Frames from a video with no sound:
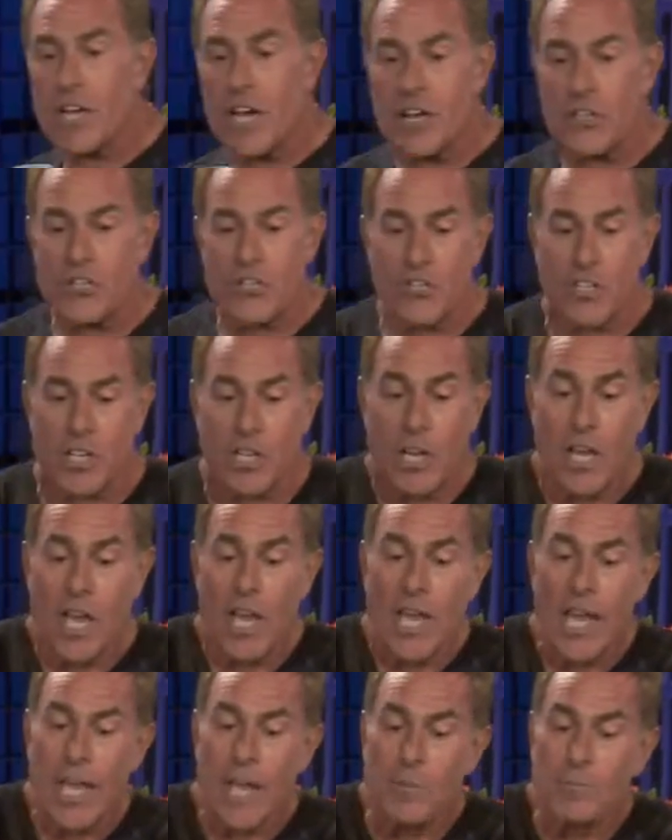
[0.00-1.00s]
nitrogen
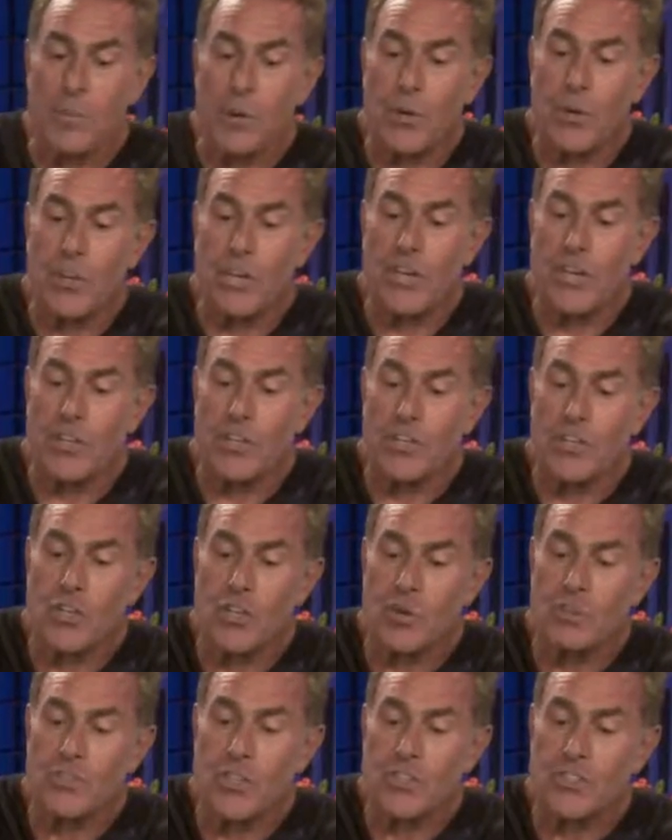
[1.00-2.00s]
and put it in a
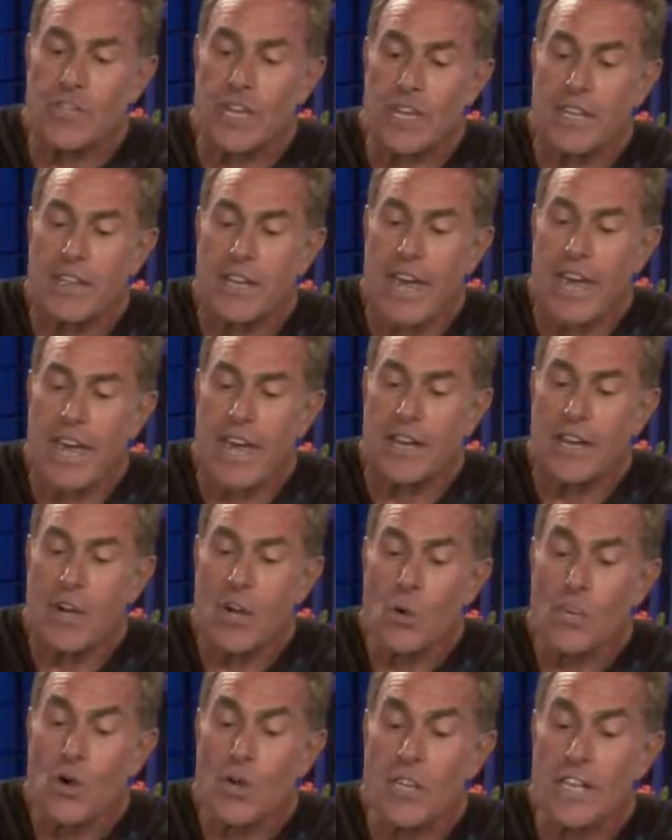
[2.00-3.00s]
tube just like that,
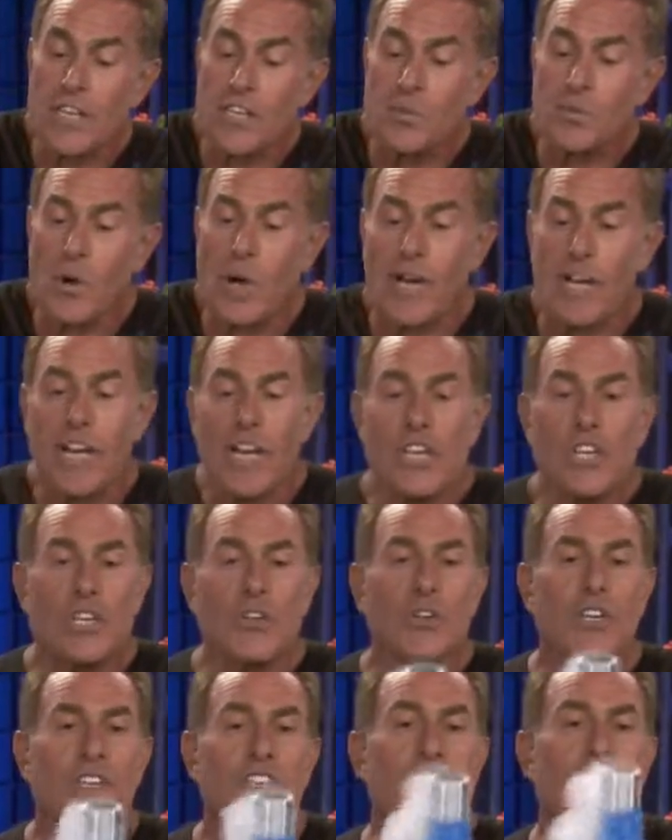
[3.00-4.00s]
well, guess what? You
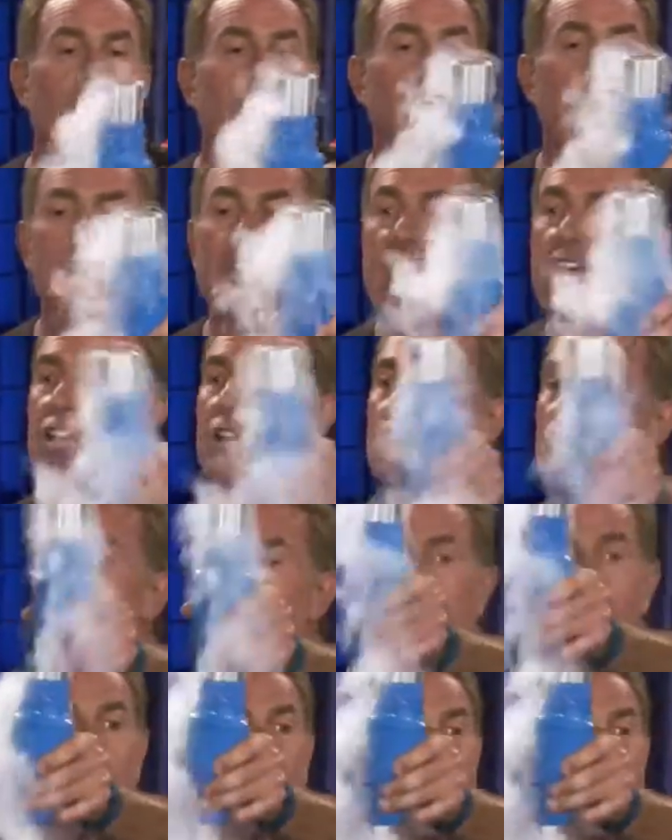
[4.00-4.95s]
can see the energy